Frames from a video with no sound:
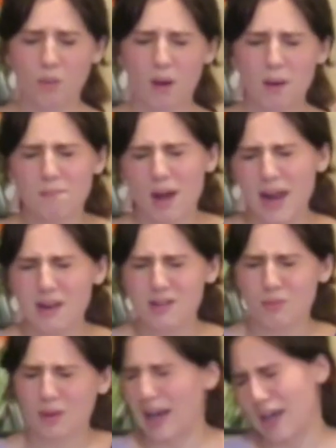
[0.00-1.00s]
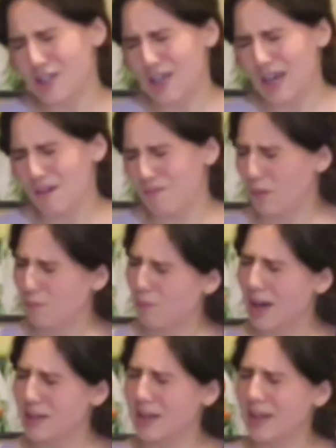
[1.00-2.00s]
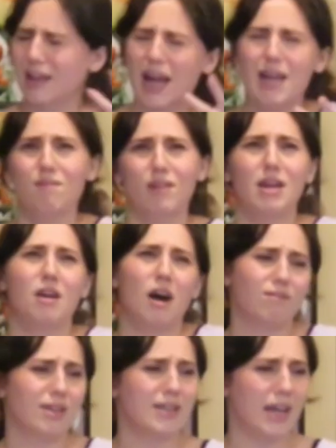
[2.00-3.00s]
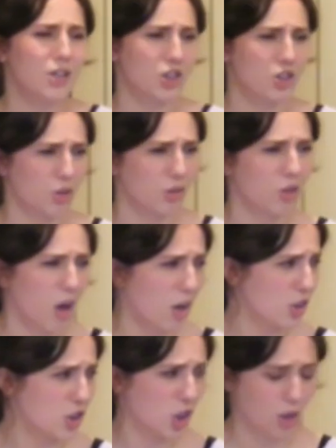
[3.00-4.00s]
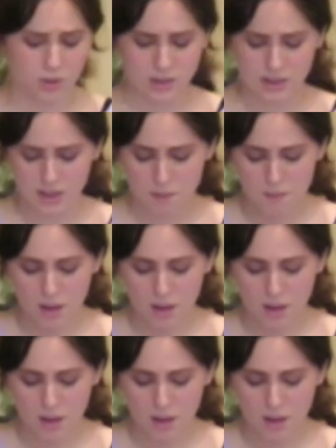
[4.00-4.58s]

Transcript: though our minds were itching from watching lively conversations on talk shows.